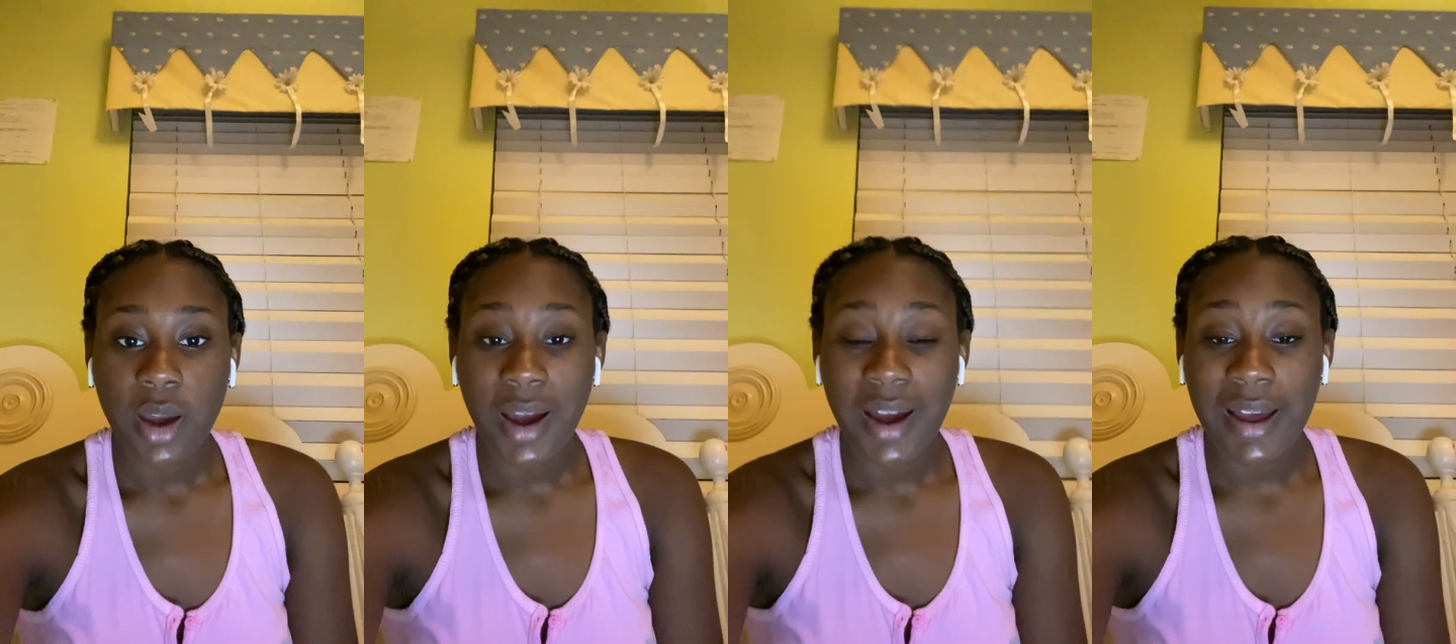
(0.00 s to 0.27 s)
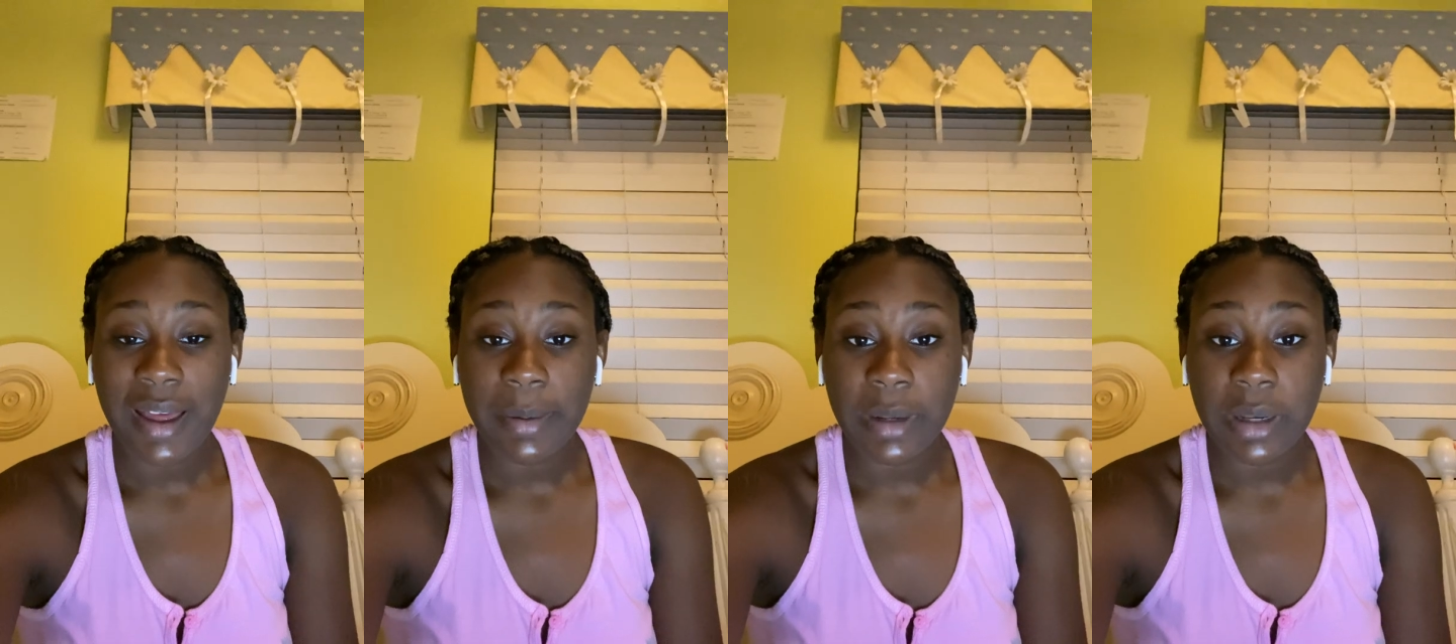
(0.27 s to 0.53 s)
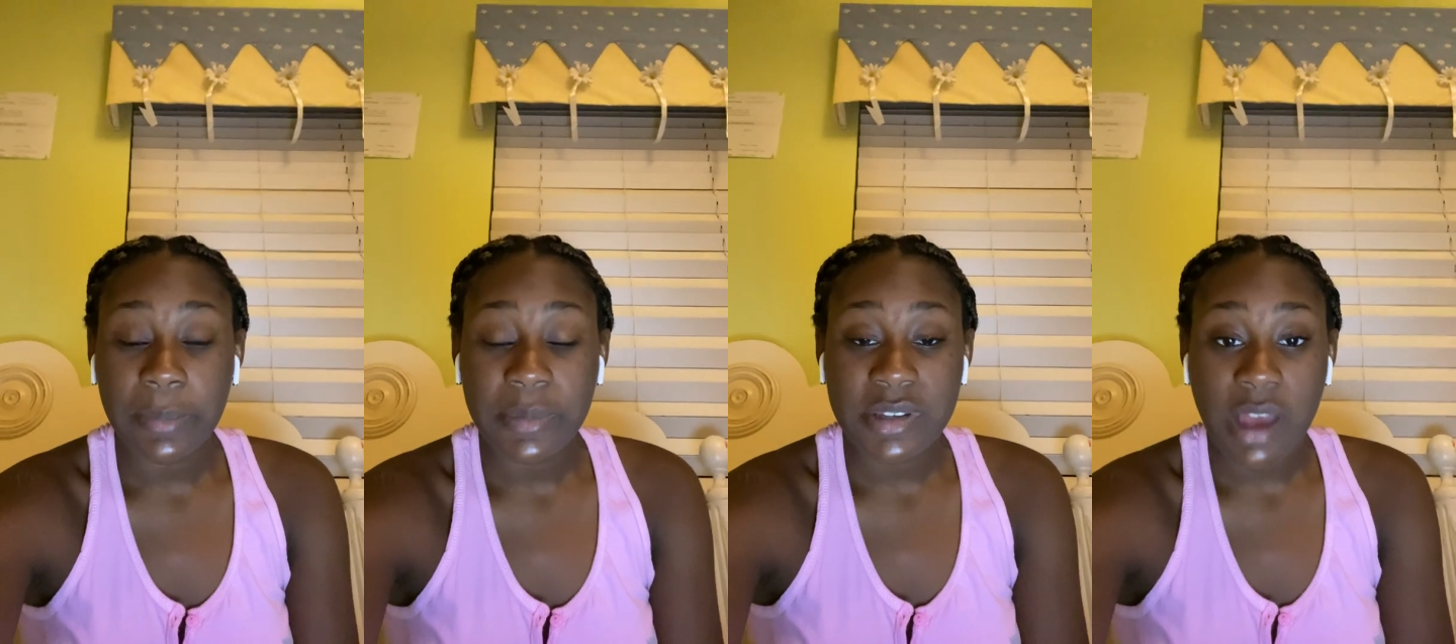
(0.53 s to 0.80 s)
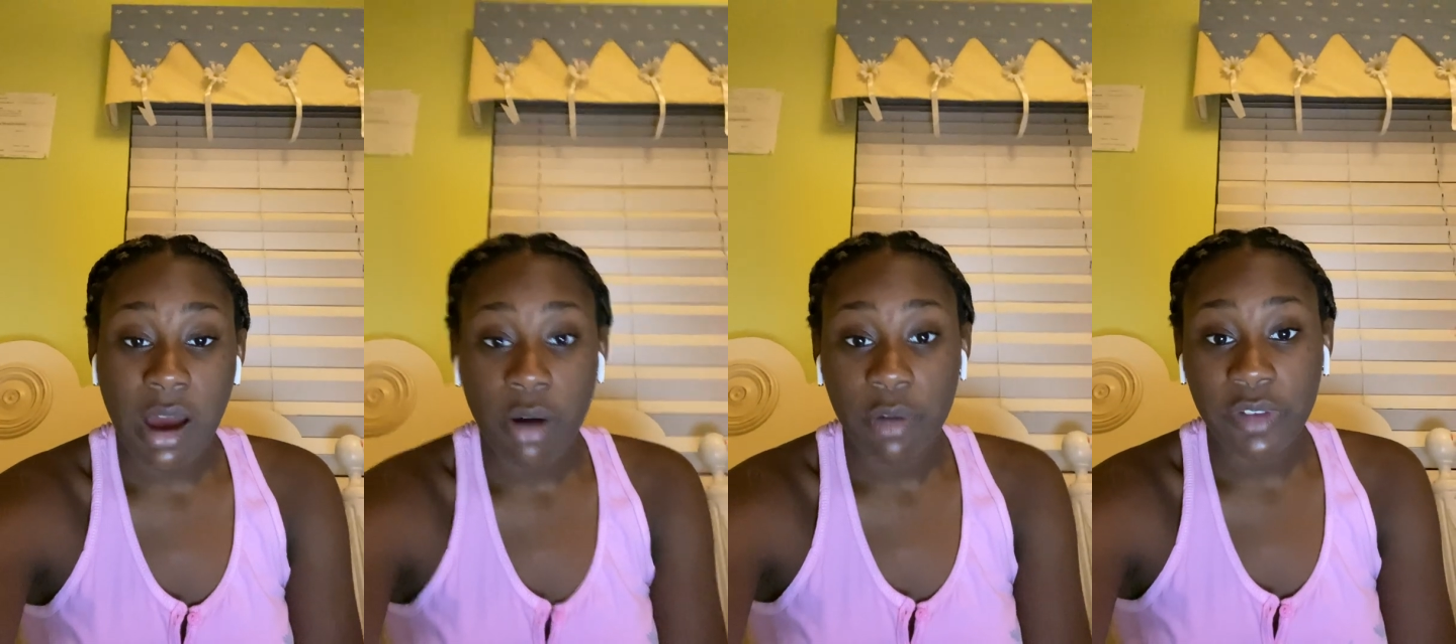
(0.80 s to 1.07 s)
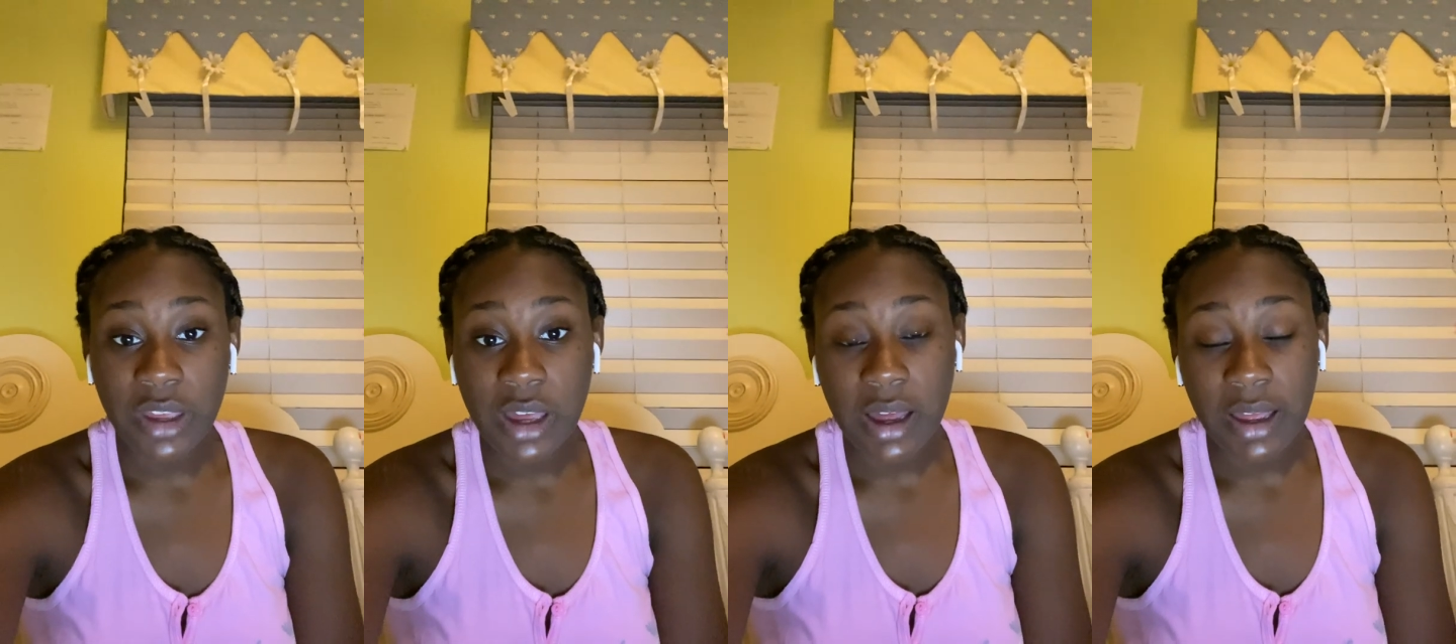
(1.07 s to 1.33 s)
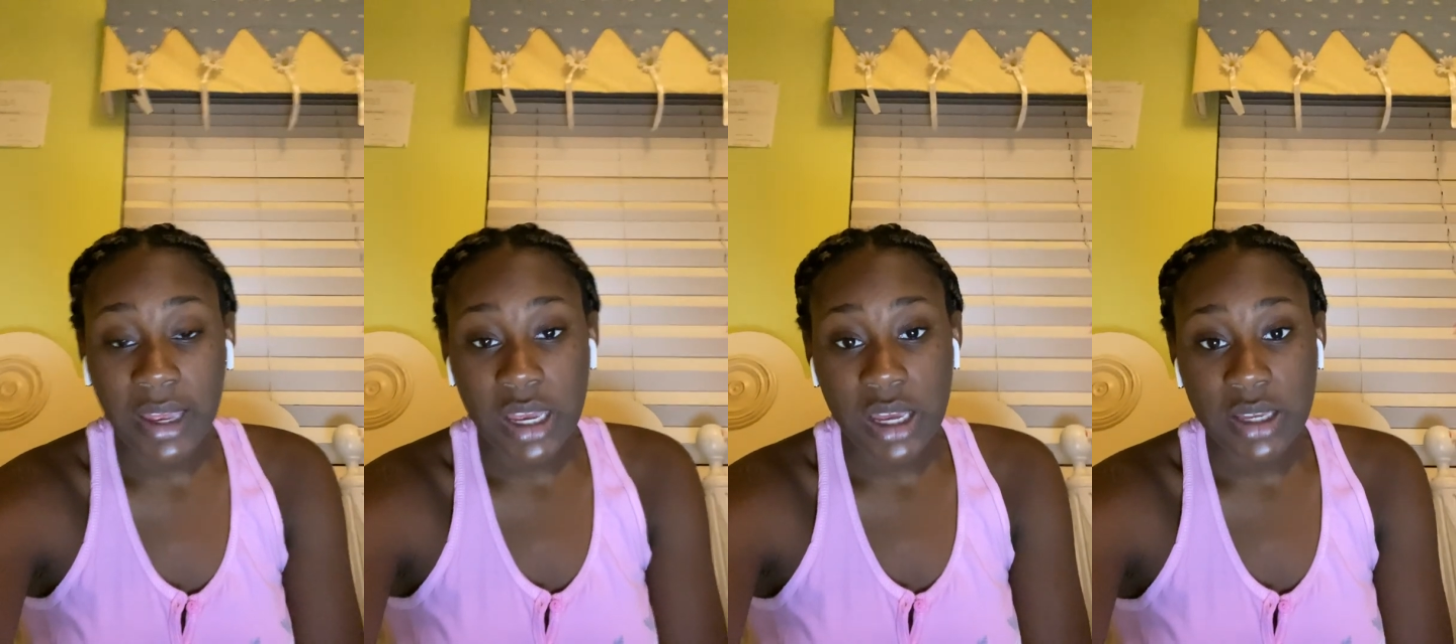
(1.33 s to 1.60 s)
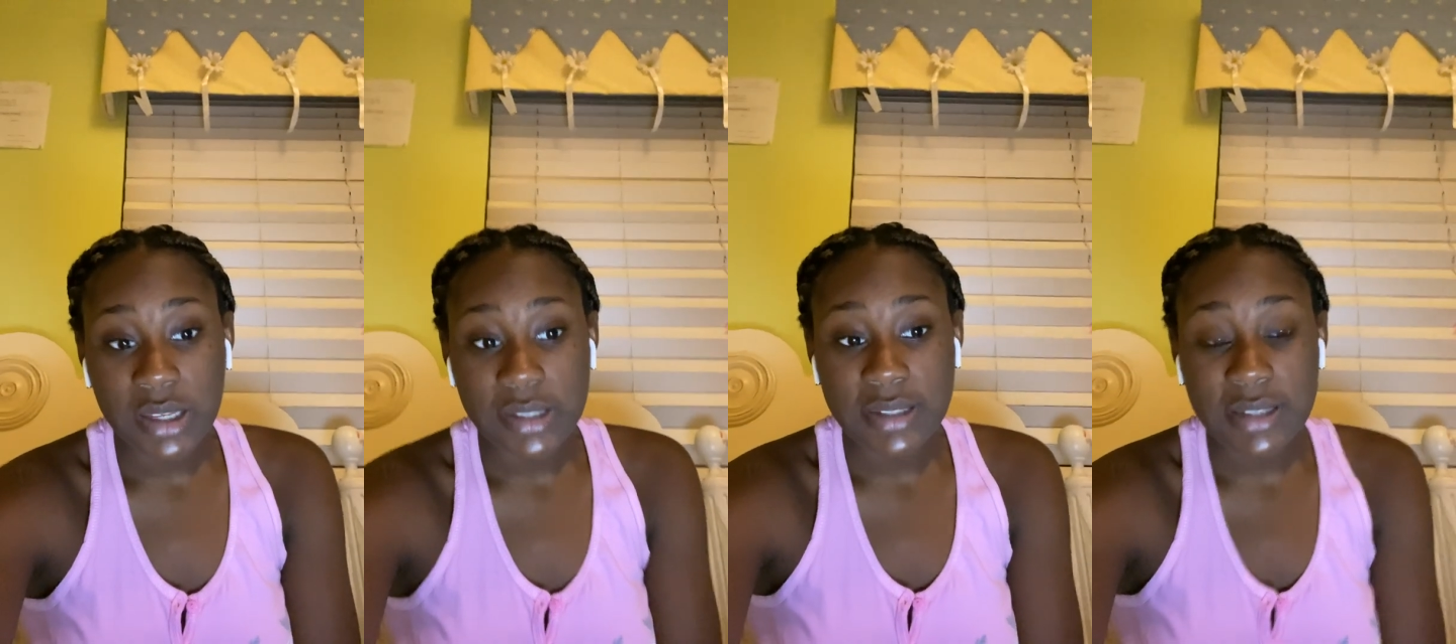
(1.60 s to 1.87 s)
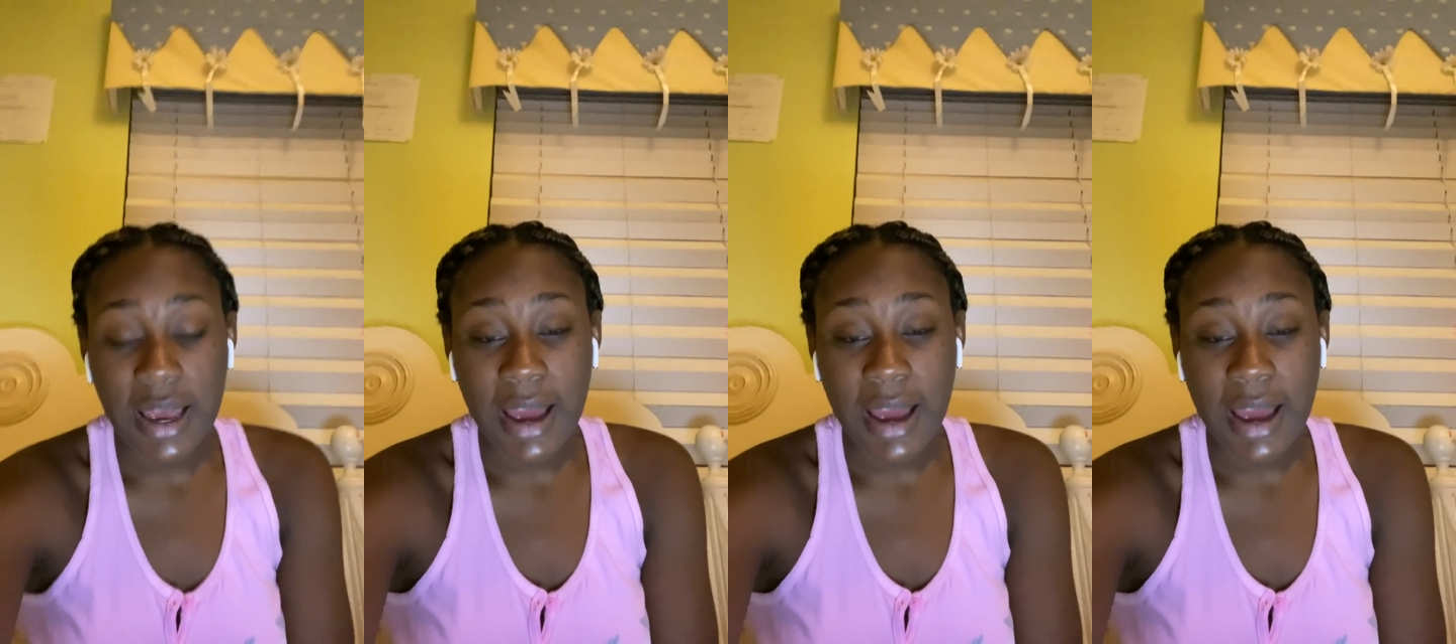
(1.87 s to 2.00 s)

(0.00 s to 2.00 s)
Hi, my name is Alvia, and